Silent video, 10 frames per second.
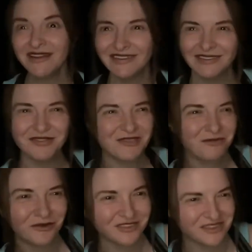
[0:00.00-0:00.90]
I'm
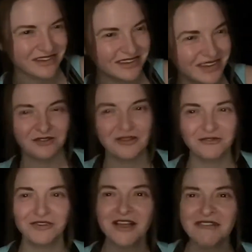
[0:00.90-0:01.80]
spawned in. I'm going to
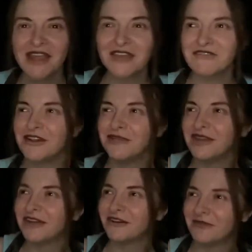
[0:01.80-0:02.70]
fly around the room a
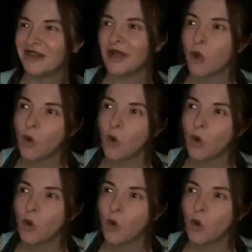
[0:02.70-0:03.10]
little bit.